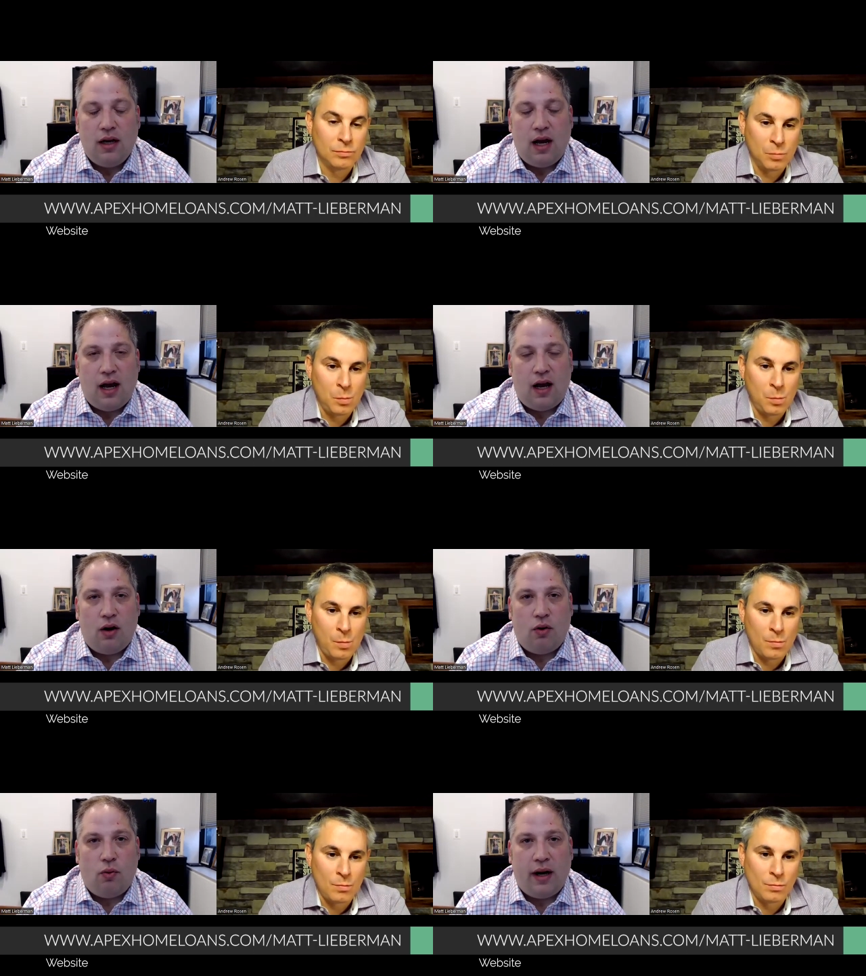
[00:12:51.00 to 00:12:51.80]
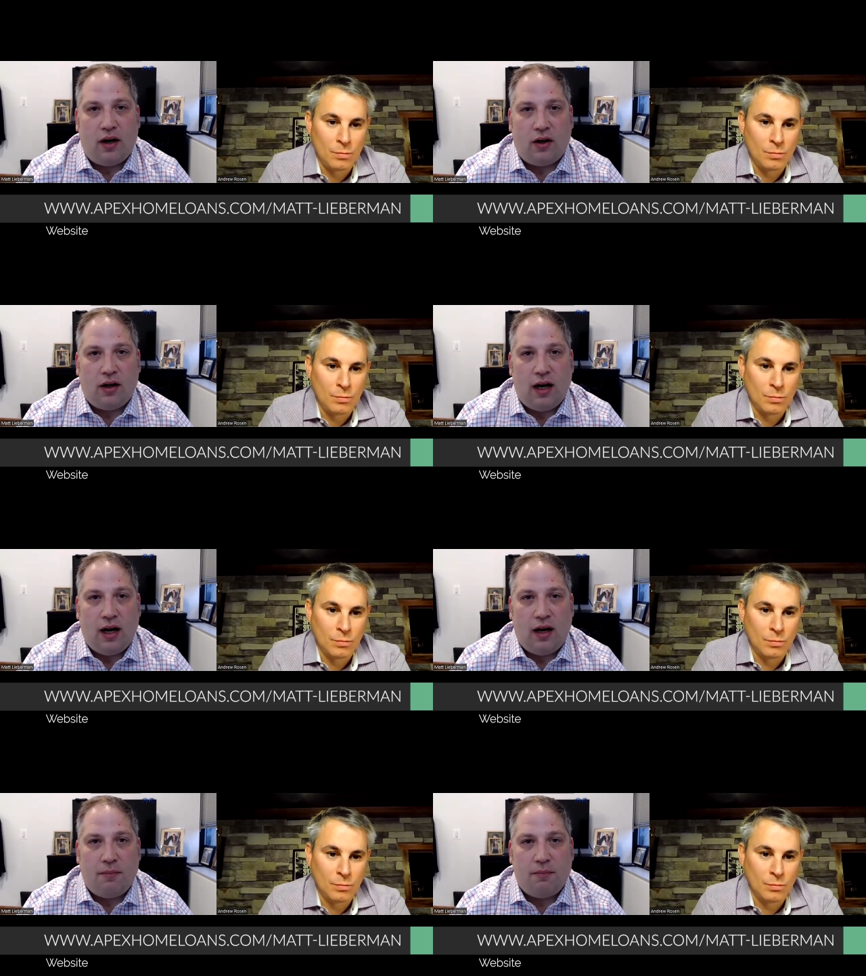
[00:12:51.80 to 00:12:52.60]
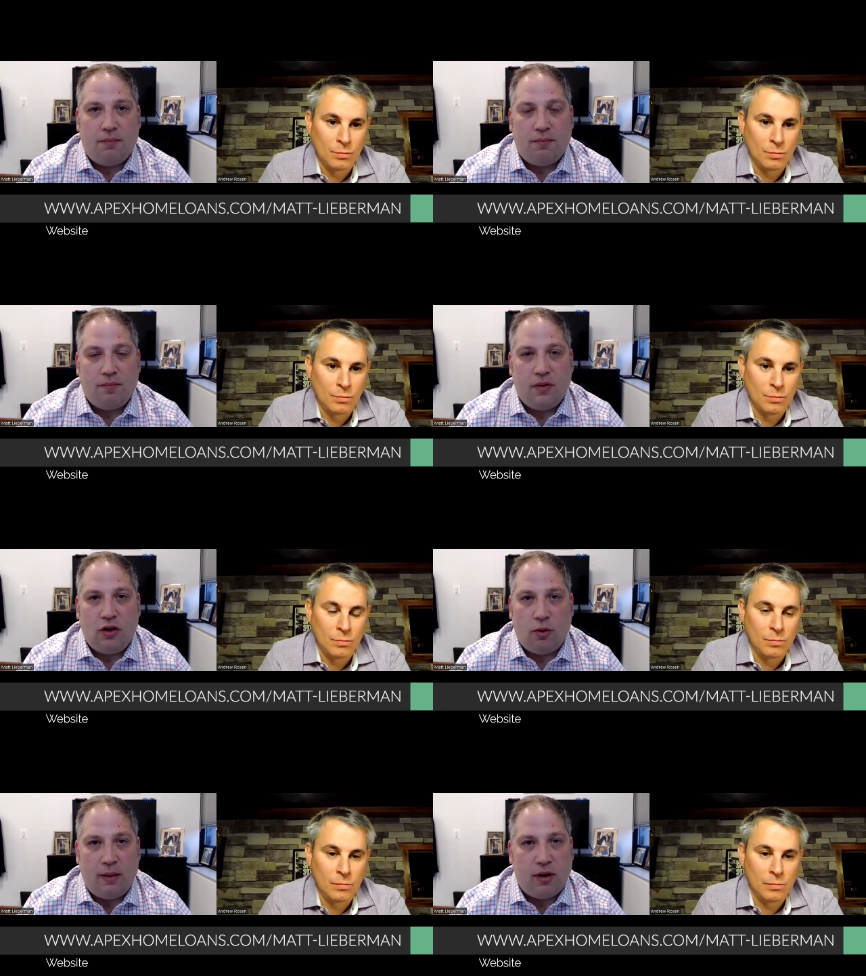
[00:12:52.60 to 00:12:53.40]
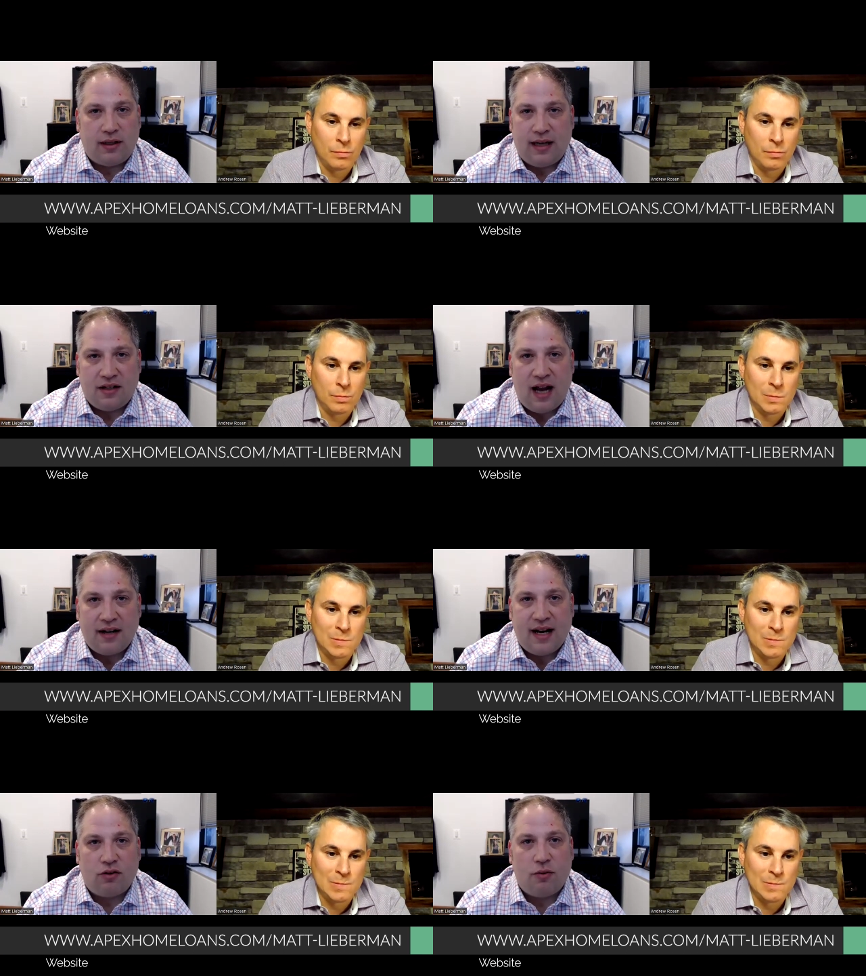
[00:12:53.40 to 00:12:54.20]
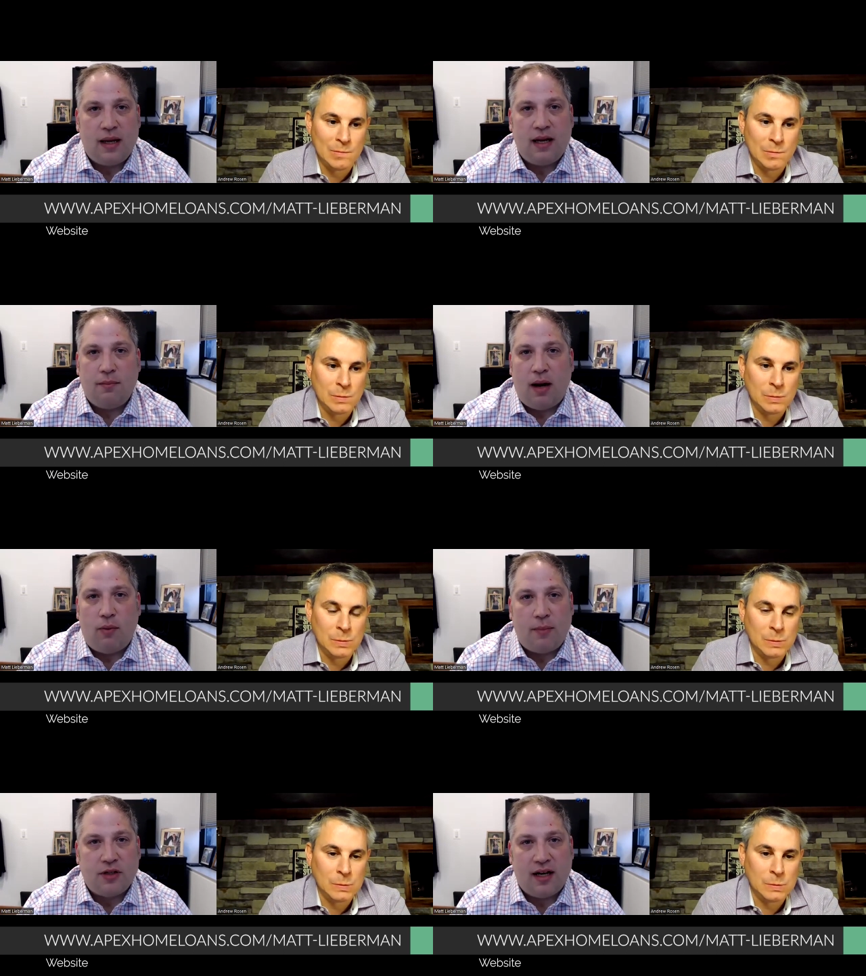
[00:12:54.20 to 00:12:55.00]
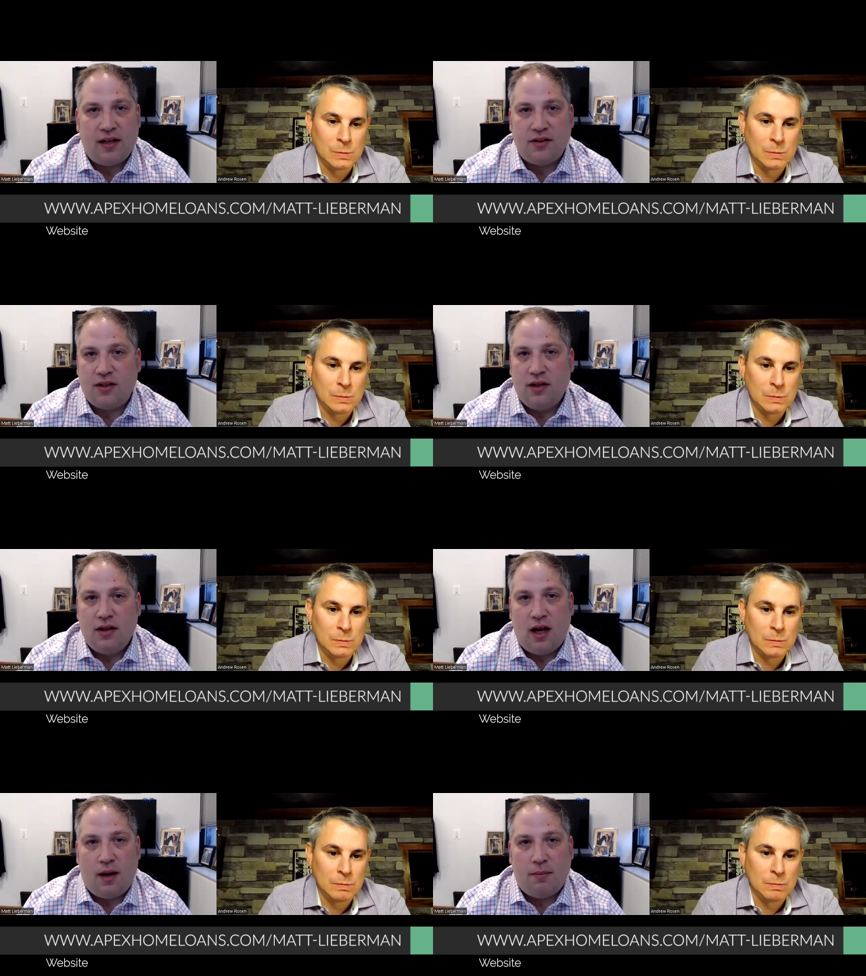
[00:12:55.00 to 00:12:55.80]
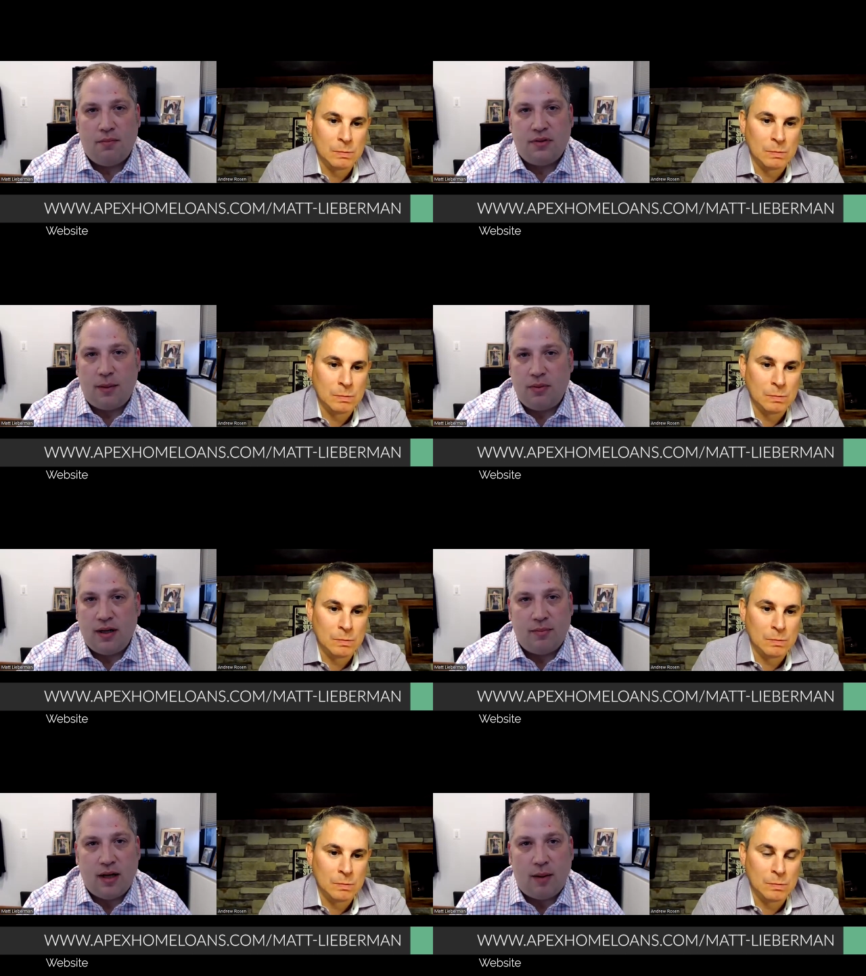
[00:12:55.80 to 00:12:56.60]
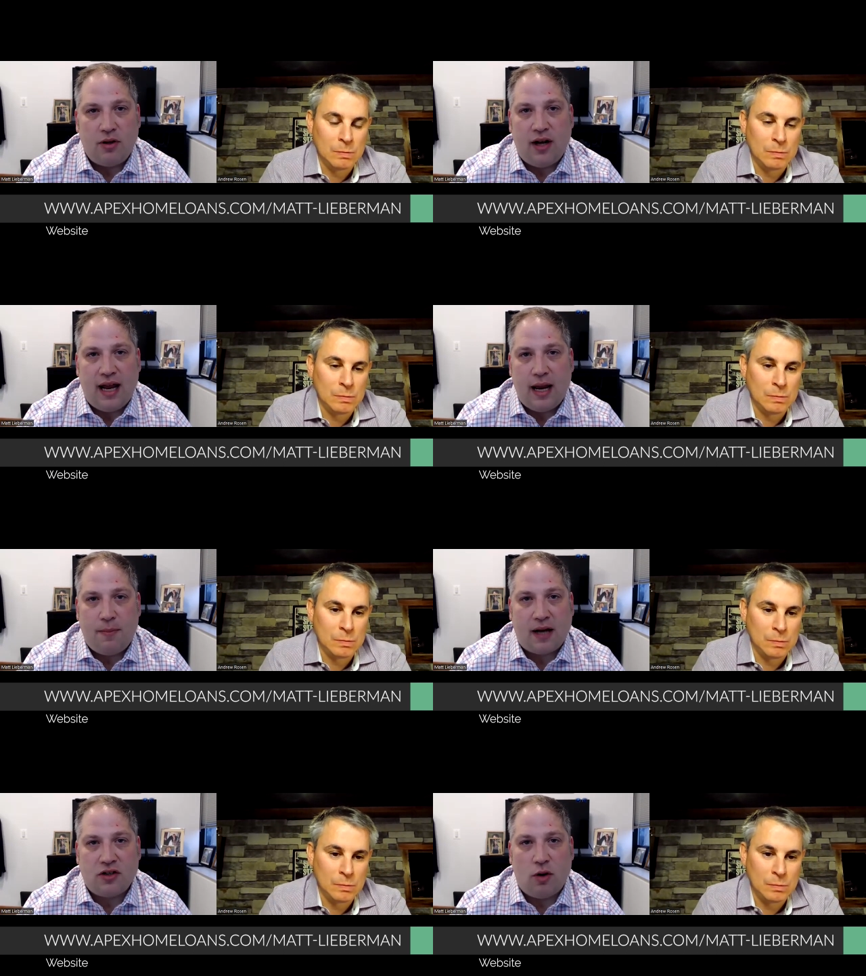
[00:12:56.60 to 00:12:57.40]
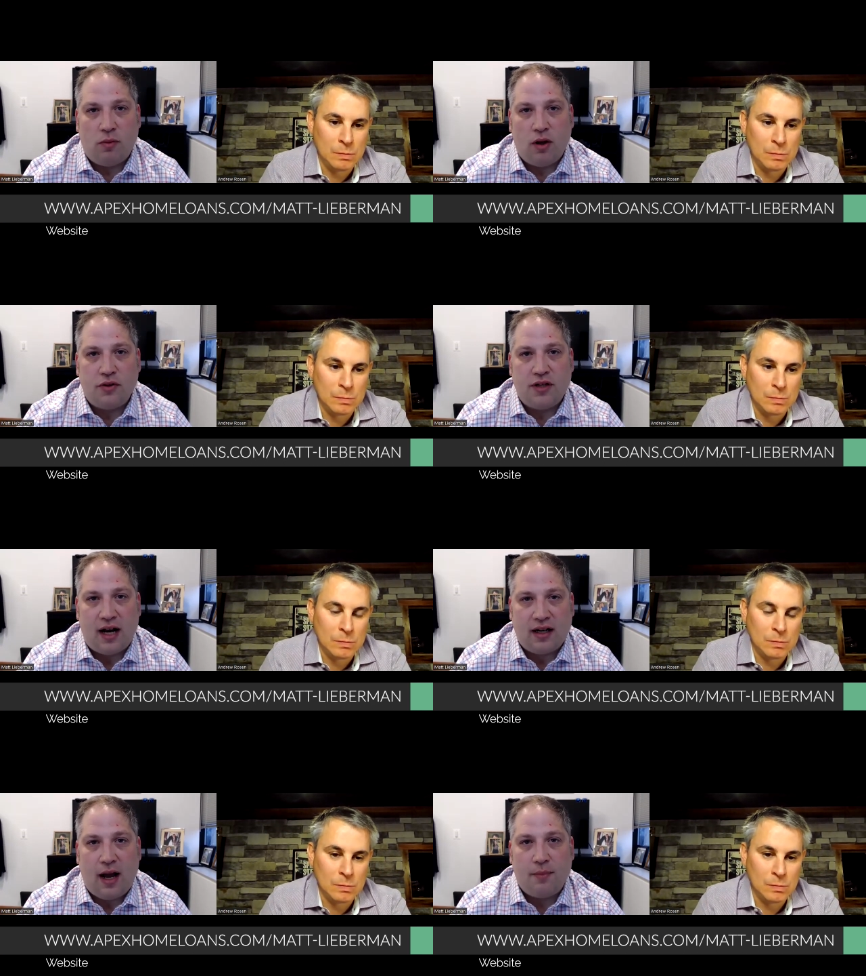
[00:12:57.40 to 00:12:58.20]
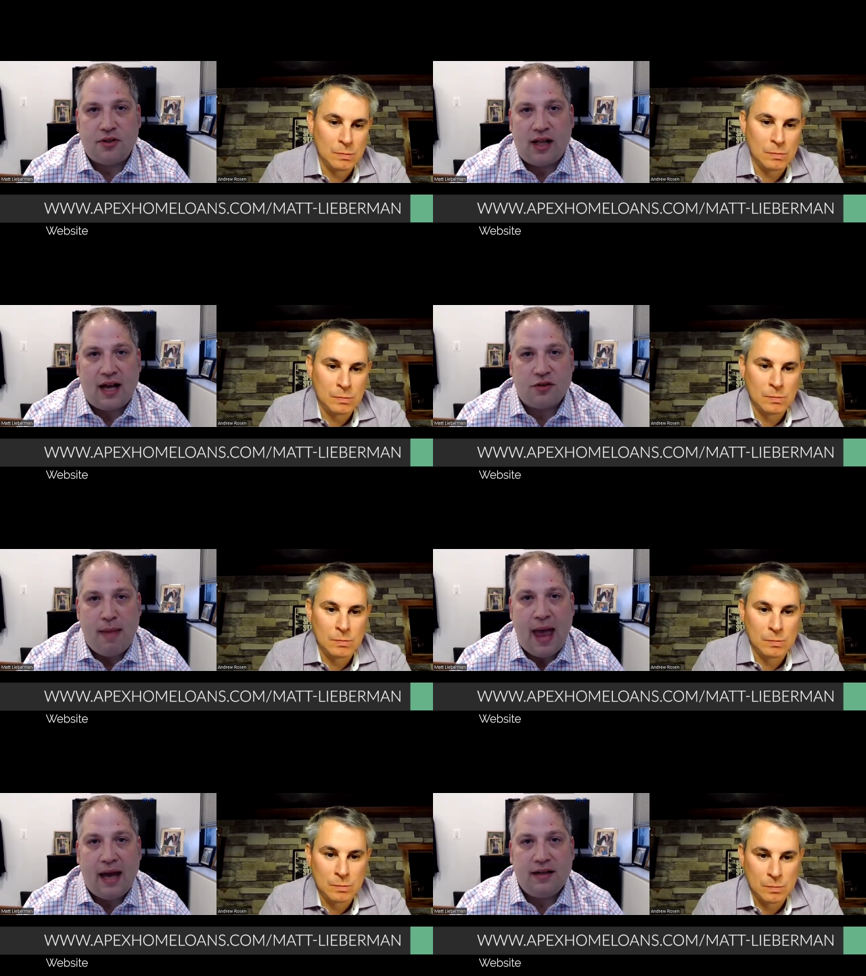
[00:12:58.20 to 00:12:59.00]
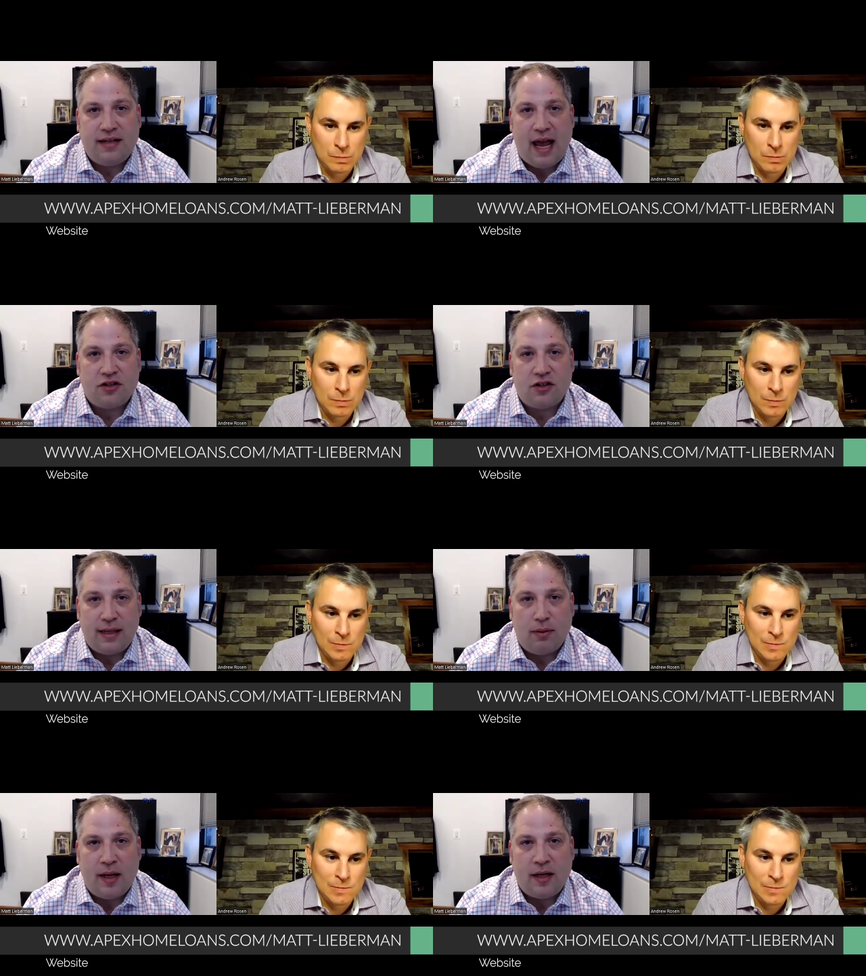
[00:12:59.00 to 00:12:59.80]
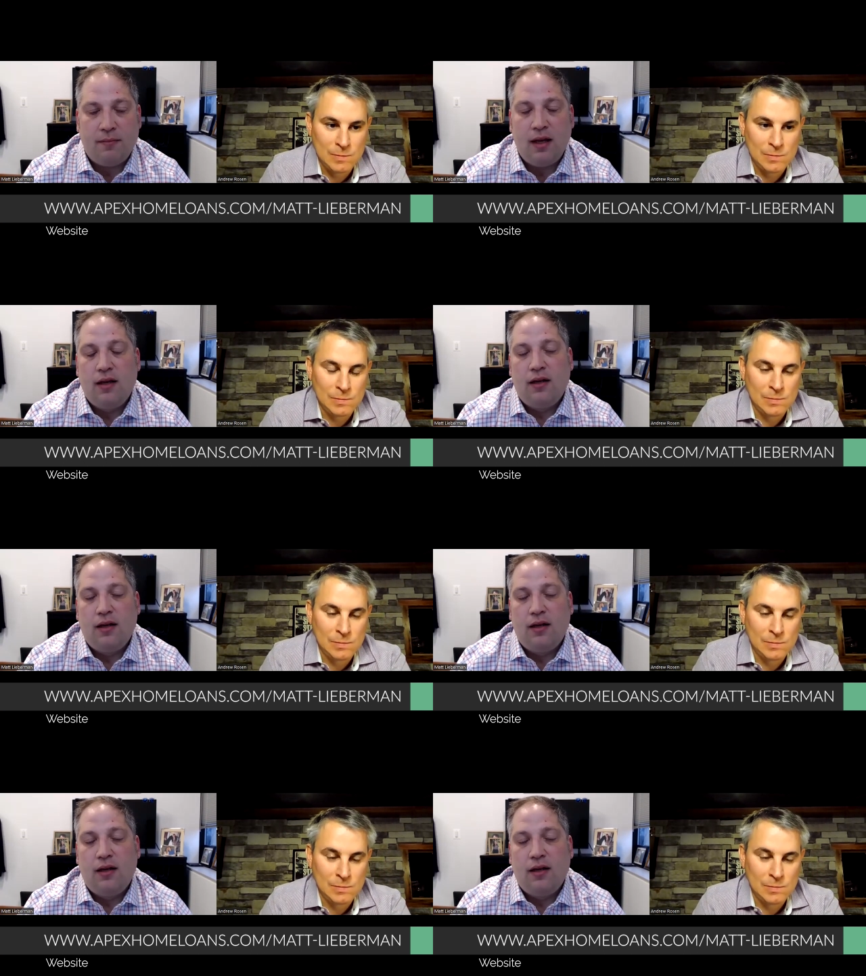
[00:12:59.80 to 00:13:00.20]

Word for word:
Speaker 1: where you'll be able to get in contact with me. My website is www.apexhomeloans.com/Matt-Lieberman.